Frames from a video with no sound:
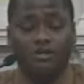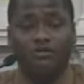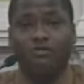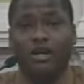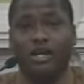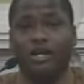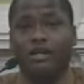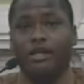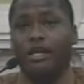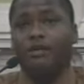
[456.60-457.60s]
uh, was run.
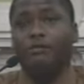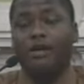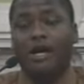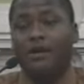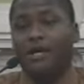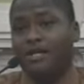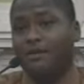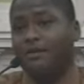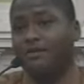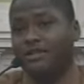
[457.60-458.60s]
And when I, by
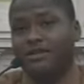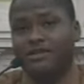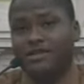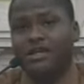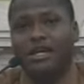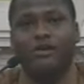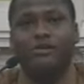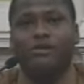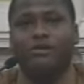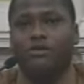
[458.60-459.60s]
the time I was 17,
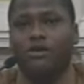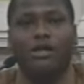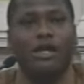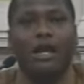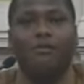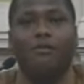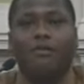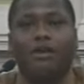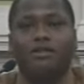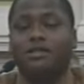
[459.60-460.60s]
I knew a lot
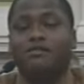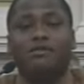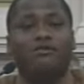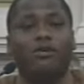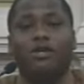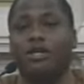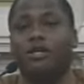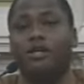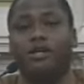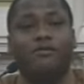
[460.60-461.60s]
about politics. Before
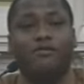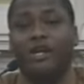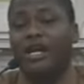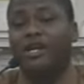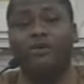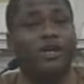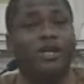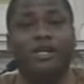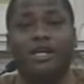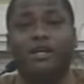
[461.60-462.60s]
then, a year before then, I didn't
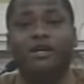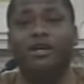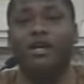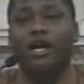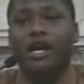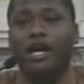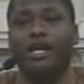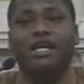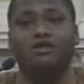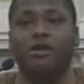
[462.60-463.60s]
know anything.
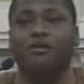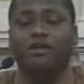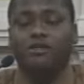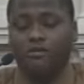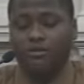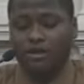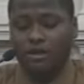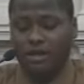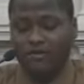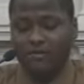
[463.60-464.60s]
And that's why we,
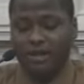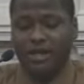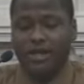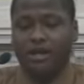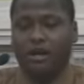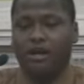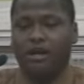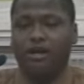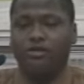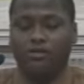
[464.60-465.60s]
the government and
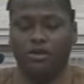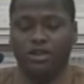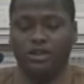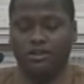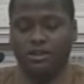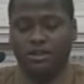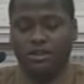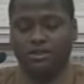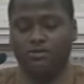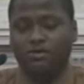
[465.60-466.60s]
uh, other organizations
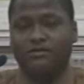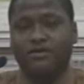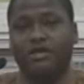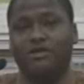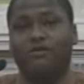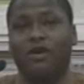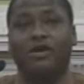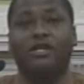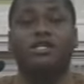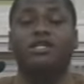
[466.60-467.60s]
such as schools have such
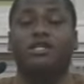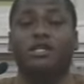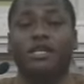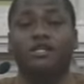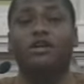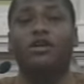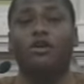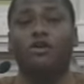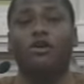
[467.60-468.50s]
involvement in teaching kids,